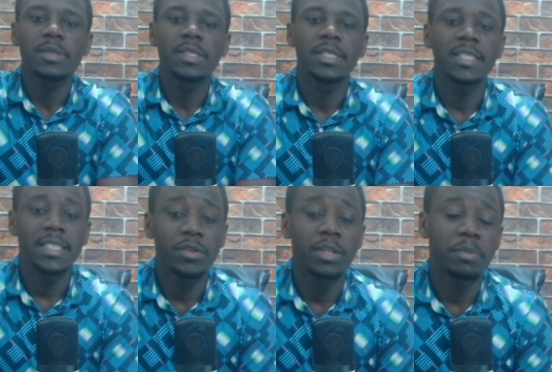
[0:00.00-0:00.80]
He
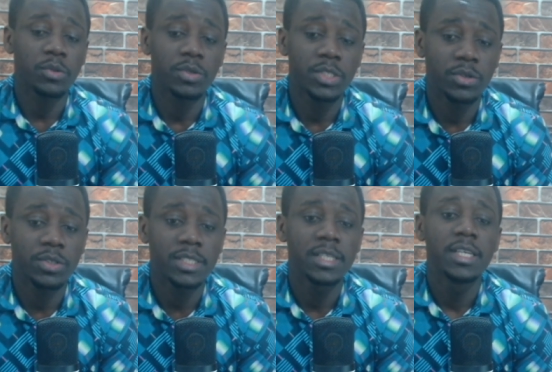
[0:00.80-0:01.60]
said the pitch
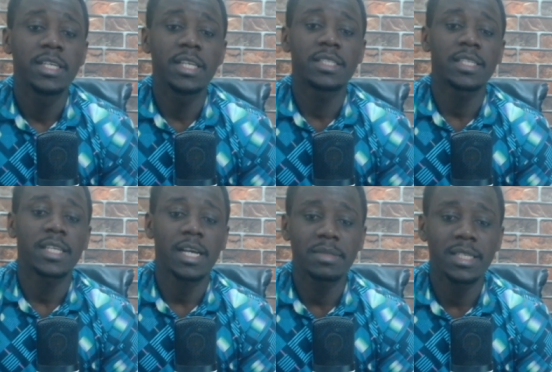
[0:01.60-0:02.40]
conditions, it's the
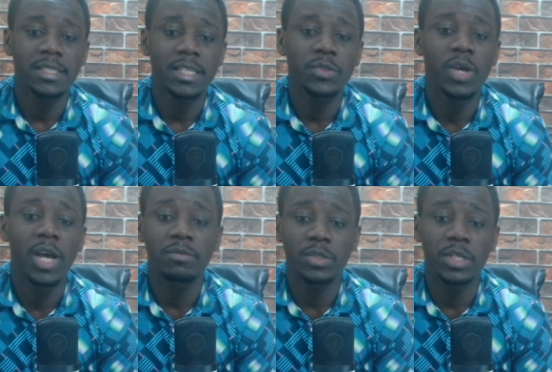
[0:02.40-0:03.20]
circumstances you
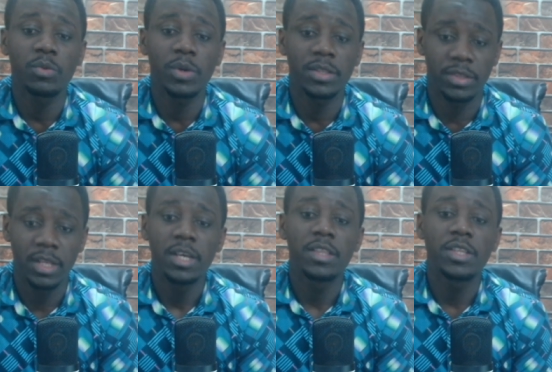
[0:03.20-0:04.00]
have to deal with.
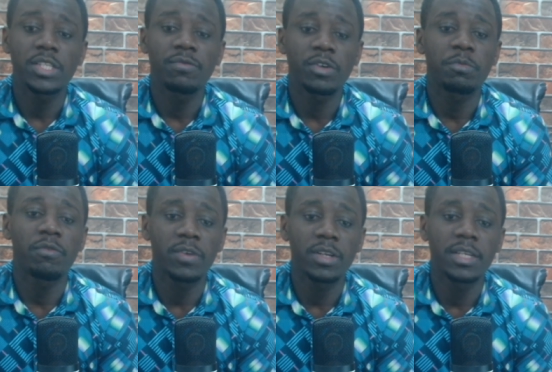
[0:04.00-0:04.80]
This football
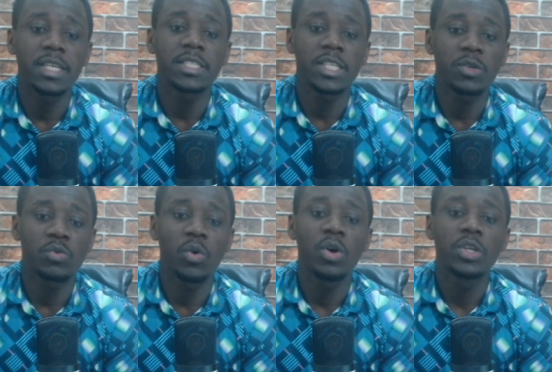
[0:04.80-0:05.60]
field is
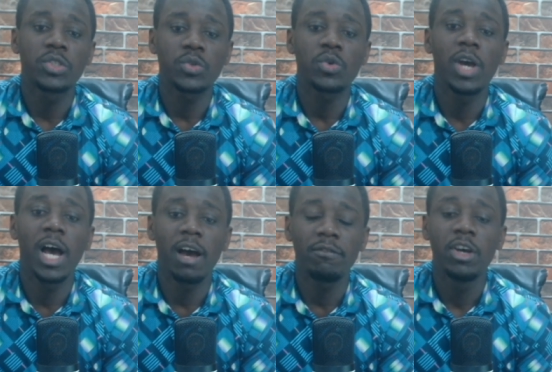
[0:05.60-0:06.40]
equal, so you
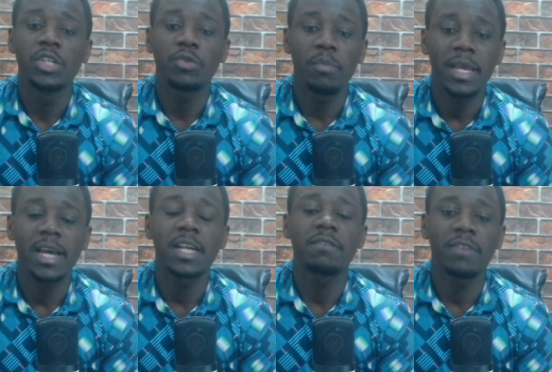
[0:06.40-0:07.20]
have to make
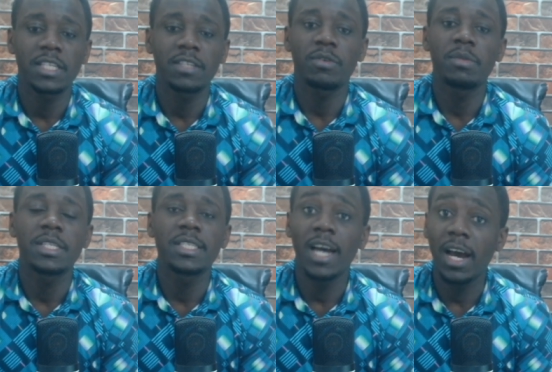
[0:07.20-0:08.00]
an advantage from
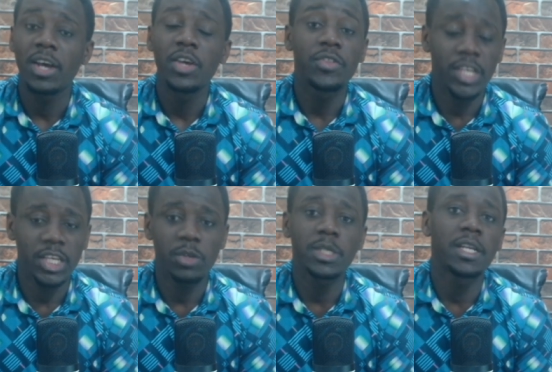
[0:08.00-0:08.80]
it. Yeah,
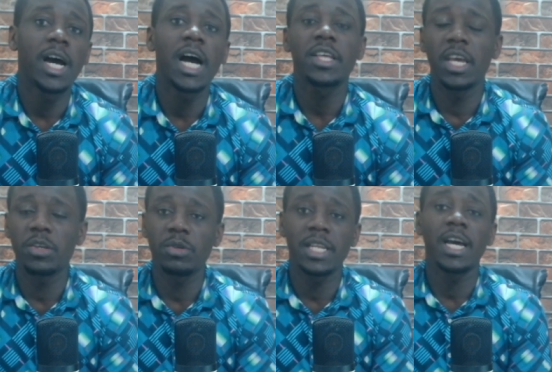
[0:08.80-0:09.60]
thank you, Ten Hag.
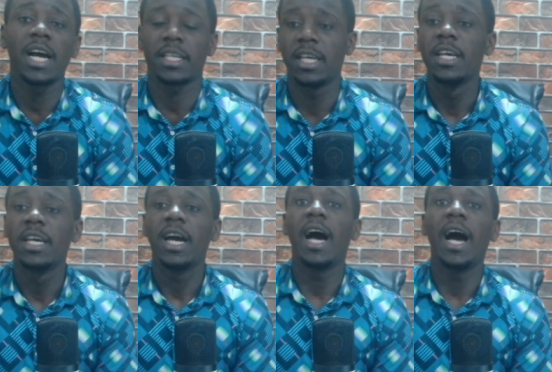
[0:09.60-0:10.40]
Thank you, Ten Hag.
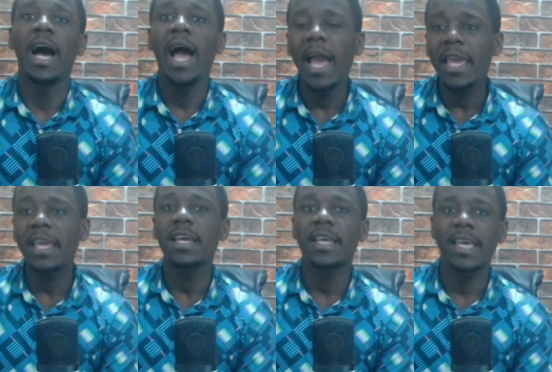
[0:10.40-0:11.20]

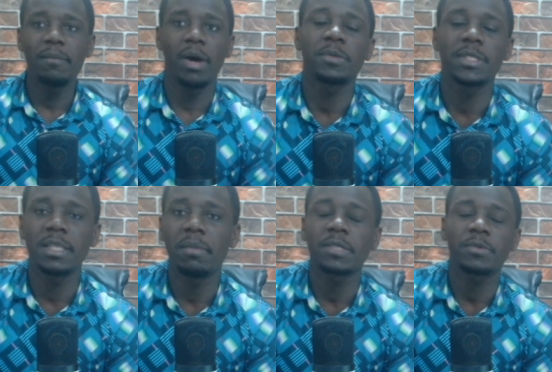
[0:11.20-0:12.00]
I came out in the
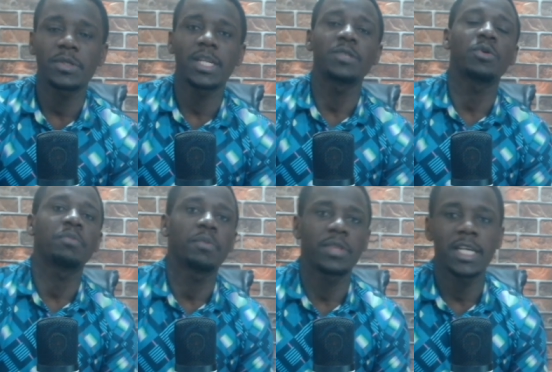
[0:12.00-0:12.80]
match question and told
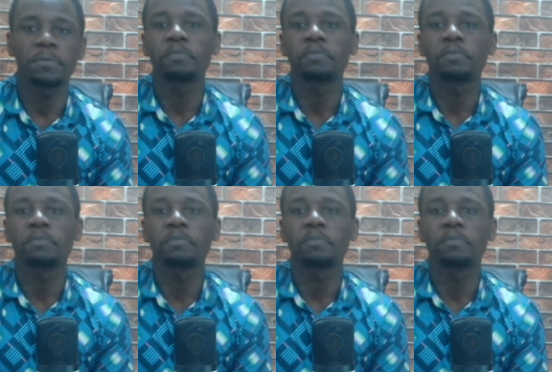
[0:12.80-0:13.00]
people that